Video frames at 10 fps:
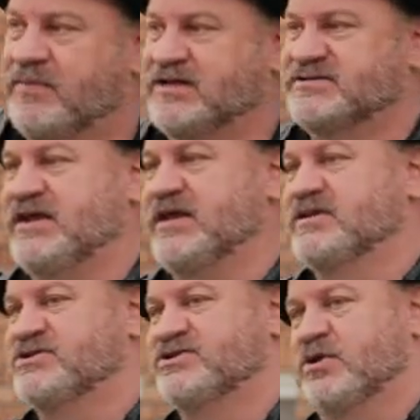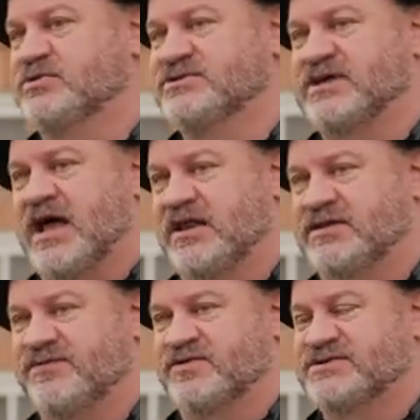because they need it stone
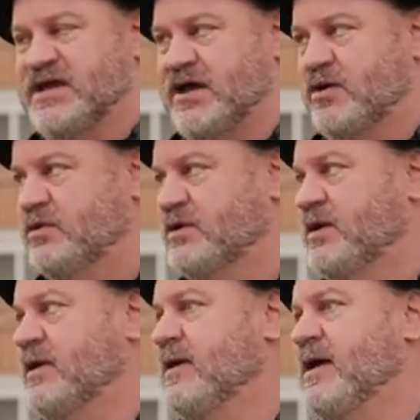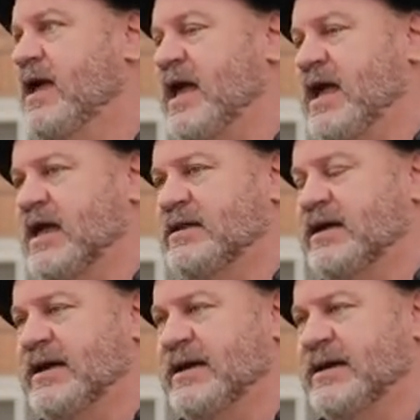silent for sound. And